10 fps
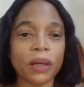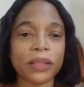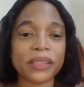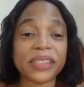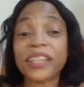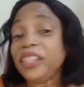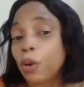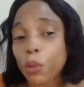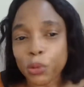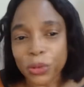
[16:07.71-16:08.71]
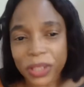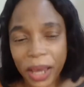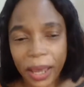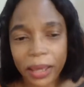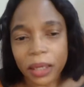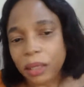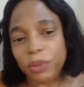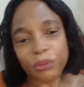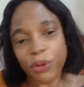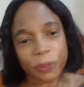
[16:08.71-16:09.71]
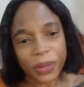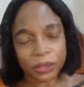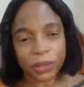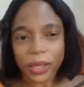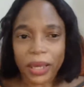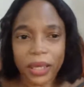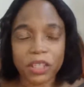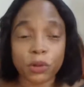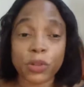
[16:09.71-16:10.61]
they said you're going to die before a particular age.